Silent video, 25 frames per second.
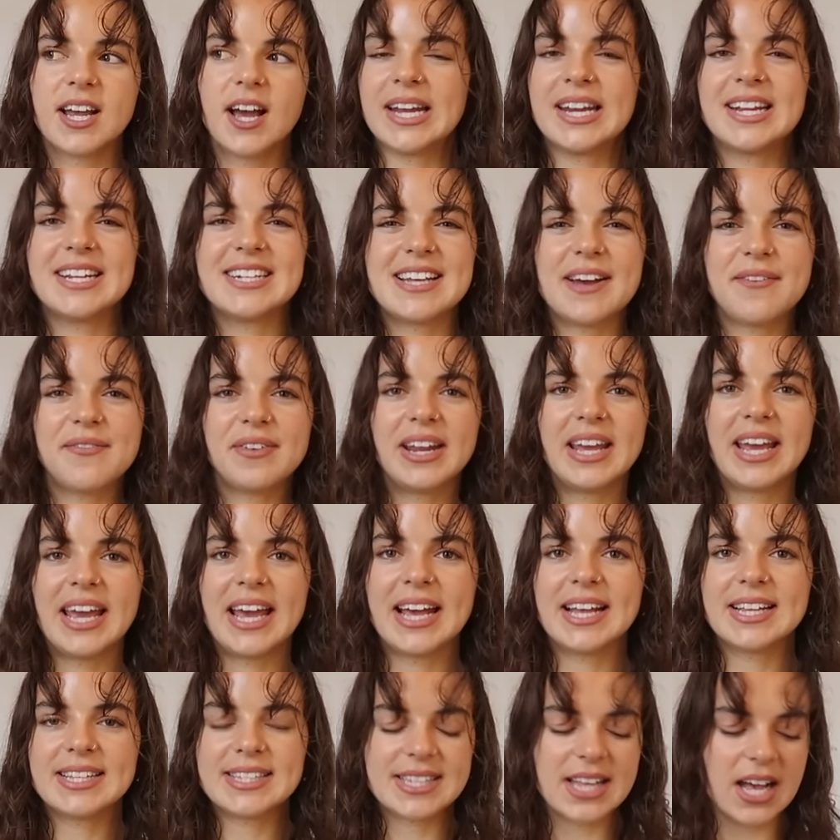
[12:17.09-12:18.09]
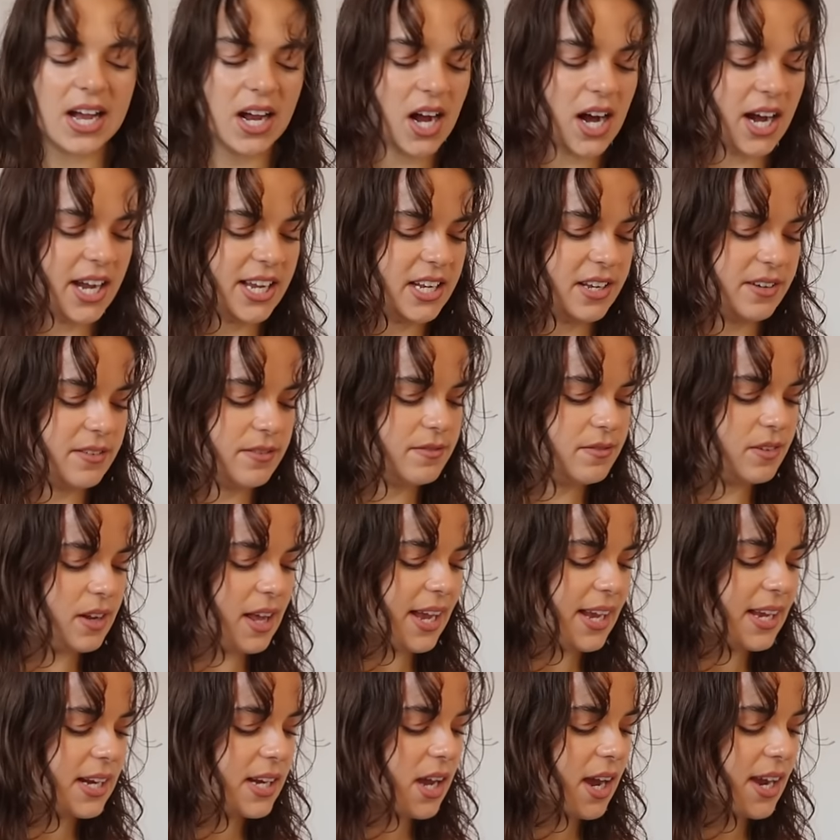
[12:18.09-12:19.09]
and it definitely hits that kind of
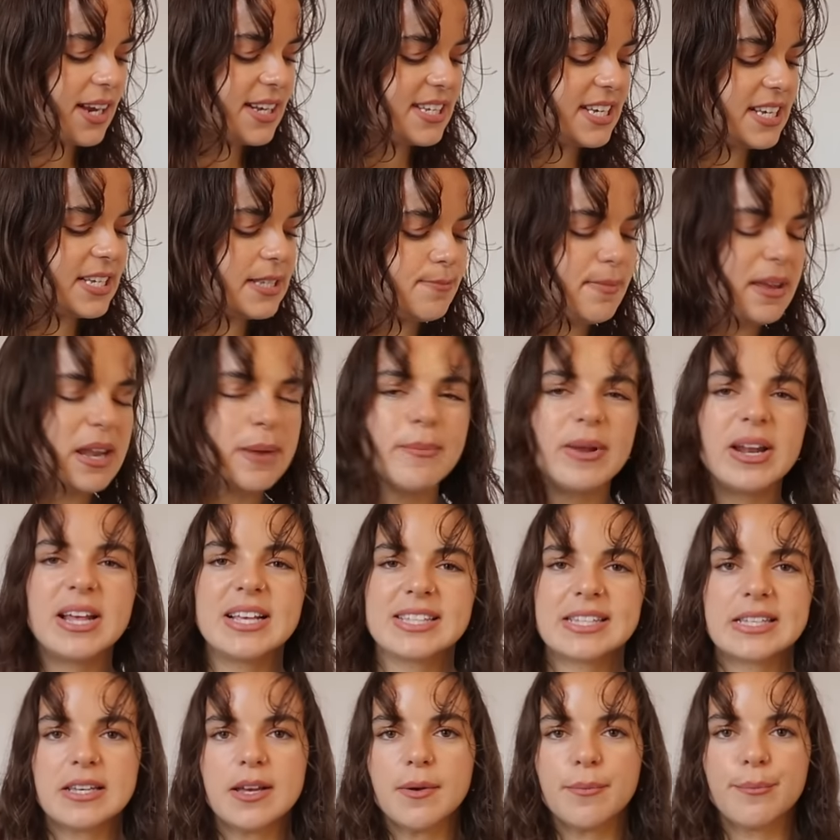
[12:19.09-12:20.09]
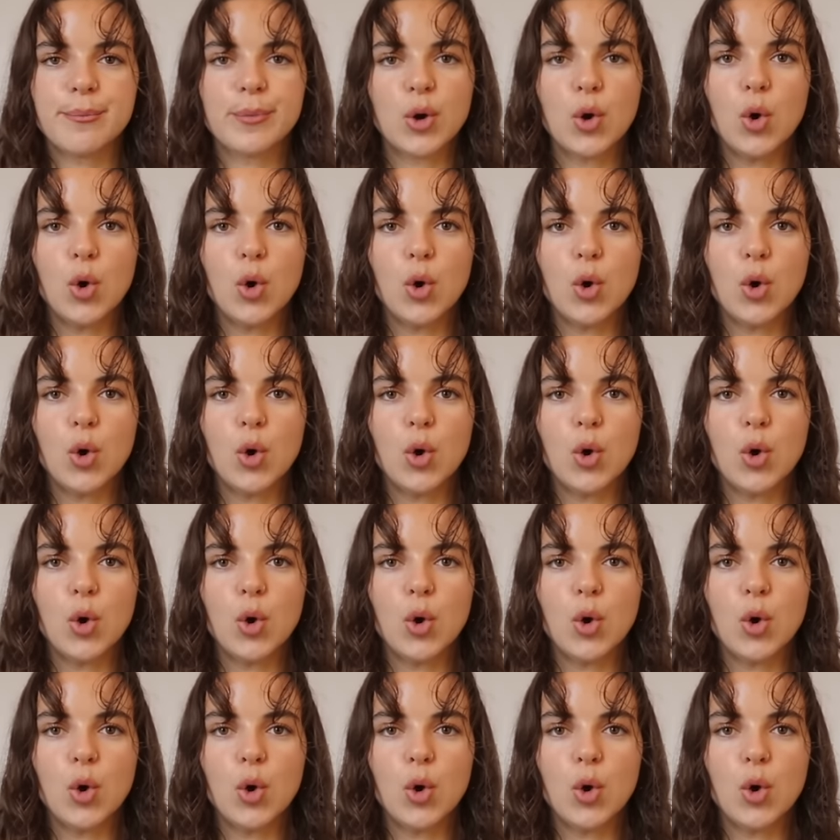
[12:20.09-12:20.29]
like 90s minimalism,